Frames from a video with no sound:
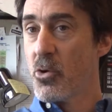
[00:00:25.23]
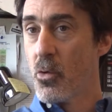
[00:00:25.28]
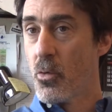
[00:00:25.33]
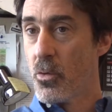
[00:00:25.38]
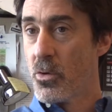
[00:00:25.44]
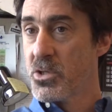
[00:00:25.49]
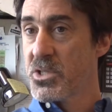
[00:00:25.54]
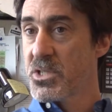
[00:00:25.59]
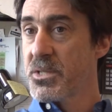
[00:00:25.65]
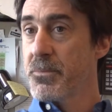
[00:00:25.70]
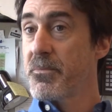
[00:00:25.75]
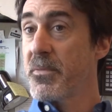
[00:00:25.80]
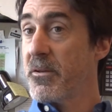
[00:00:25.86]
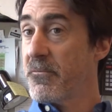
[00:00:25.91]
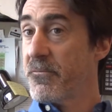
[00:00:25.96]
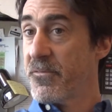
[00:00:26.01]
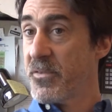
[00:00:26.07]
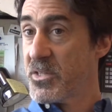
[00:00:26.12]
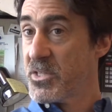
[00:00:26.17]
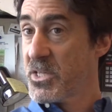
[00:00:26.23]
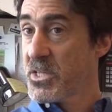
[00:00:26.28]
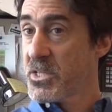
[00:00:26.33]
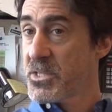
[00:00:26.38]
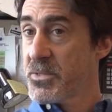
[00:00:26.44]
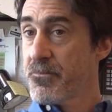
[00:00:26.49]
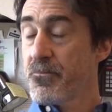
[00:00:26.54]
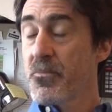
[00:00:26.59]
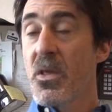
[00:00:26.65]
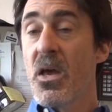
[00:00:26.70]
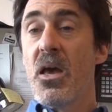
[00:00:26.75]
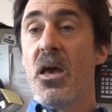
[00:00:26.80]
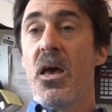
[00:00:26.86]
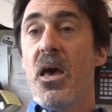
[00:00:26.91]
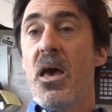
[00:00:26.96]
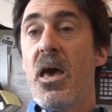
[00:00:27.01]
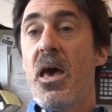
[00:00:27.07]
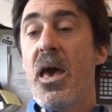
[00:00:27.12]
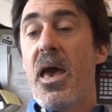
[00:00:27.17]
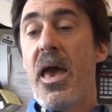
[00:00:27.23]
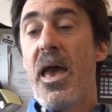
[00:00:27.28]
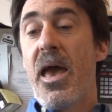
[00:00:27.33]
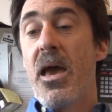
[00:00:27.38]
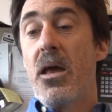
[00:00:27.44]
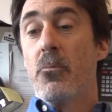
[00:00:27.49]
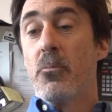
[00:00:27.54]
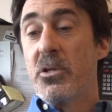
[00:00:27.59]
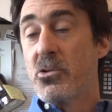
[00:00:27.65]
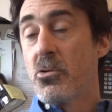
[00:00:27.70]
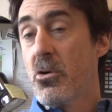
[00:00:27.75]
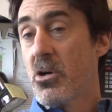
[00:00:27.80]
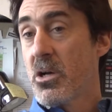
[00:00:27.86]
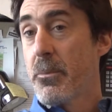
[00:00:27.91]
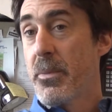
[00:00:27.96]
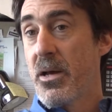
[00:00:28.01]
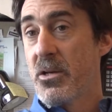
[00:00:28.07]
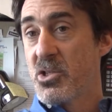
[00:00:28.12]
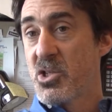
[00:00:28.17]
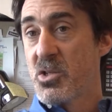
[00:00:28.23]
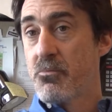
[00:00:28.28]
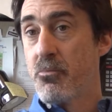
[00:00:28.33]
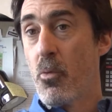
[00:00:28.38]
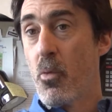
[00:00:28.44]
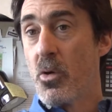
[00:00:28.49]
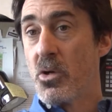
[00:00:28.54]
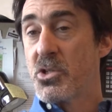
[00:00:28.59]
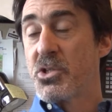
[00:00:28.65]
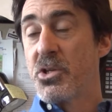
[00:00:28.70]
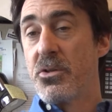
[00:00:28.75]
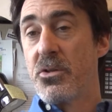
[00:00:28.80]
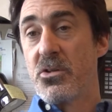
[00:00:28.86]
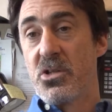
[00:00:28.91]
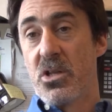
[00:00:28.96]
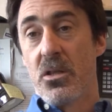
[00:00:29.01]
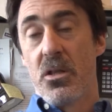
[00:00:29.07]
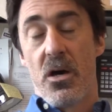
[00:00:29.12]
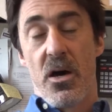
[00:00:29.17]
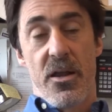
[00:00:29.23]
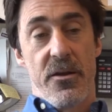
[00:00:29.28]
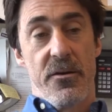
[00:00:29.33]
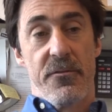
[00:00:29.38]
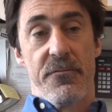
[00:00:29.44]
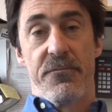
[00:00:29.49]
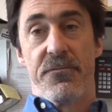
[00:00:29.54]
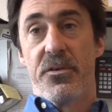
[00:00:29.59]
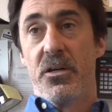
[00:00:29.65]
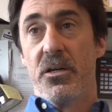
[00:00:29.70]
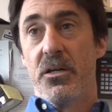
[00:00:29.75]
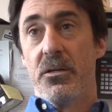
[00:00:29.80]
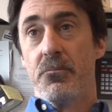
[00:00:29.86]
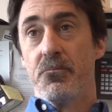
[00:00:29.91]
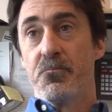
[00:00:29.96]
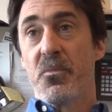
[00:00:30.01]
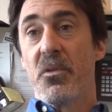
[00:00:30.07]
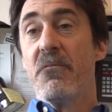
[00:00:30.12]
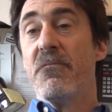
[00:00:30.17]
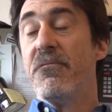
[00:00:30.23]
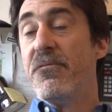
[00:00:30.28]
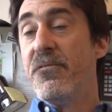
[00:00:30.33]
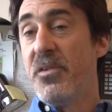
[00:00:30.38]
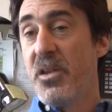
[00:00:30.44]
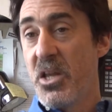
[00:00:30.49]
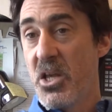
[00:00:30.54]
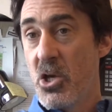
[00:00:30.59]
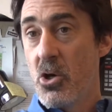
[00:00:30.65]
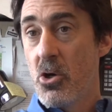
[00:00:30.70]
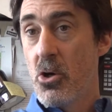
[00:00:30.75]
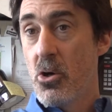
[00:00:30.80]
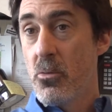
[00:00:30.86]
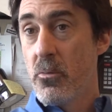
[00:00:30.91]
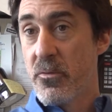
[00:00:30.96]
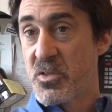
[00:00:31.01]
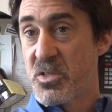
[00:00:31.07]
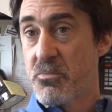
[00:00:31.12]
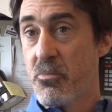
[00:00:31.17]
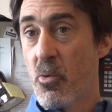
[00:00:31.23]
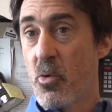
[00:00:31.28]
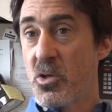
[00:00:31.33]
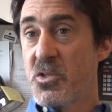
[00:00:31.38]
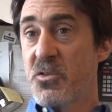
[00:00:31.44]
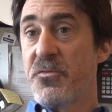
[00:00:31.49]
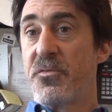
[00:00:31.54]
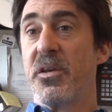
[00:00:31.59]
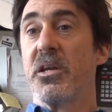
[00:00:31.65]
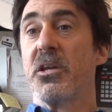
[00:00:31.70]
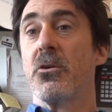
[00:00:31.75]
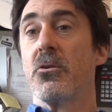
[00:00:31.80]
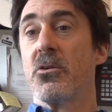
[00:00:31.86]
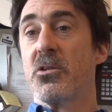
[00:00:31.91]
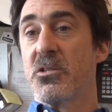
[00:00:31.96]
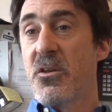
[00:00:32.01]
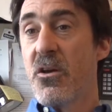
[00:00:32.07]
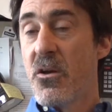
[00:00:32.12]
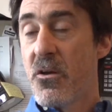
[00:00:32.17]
course in physics. And we talk about sports. So there's a lot of video of sports figures,